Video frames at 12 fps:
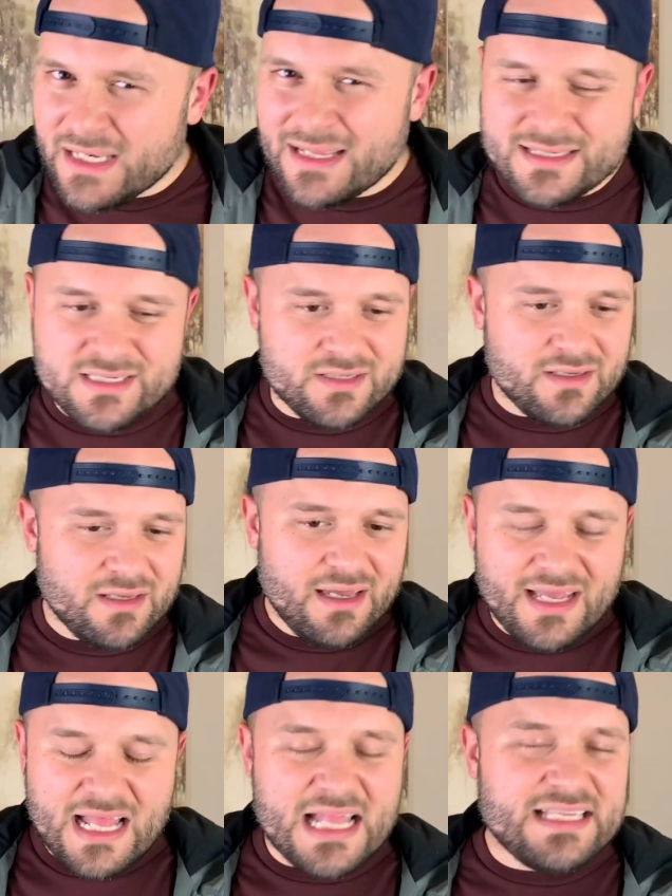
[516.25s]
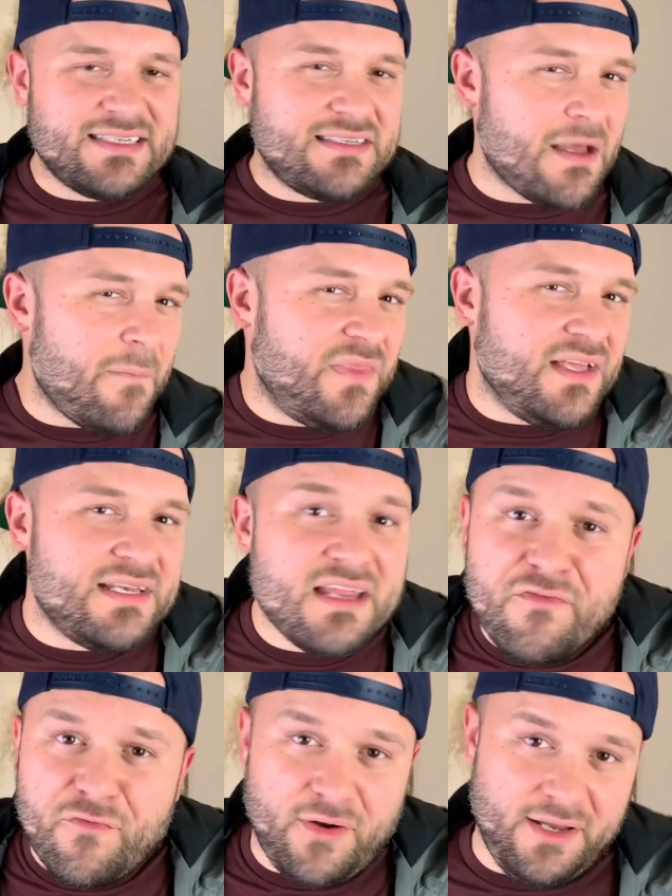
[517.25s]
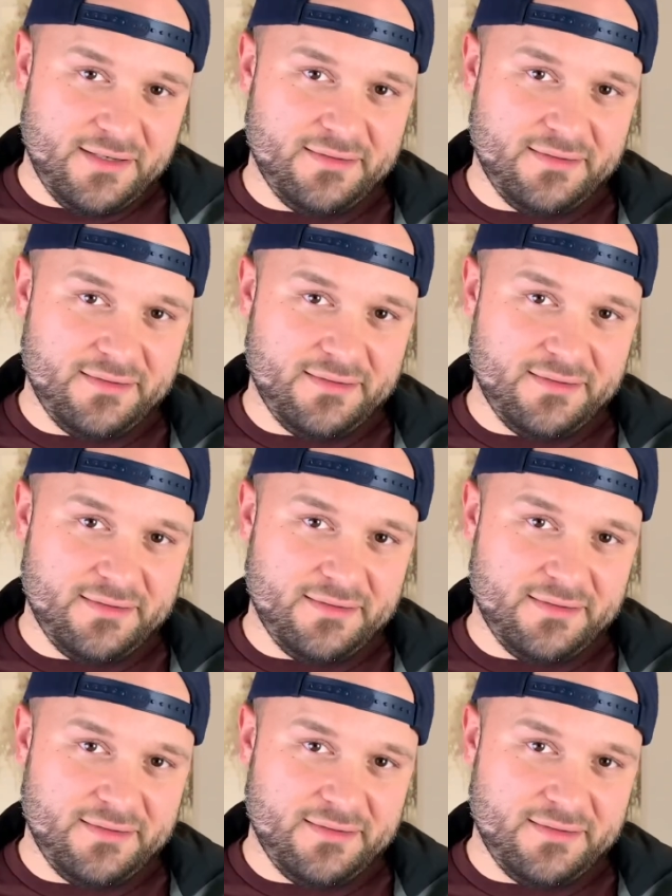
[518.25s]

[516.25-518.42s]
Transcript: It's something different.